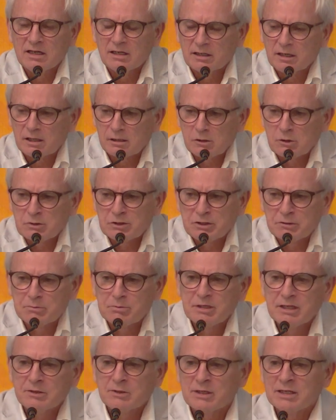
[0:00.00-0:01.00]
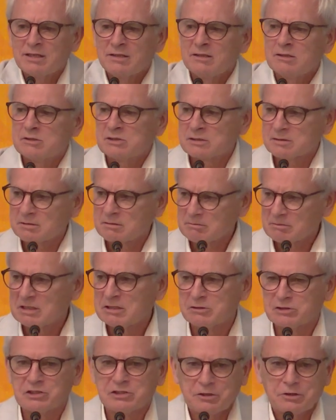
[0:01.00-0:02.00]
colonial period, there's
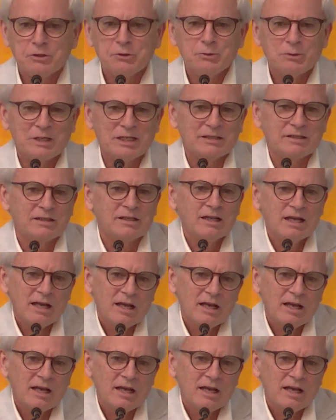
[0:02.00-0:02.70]
skewing.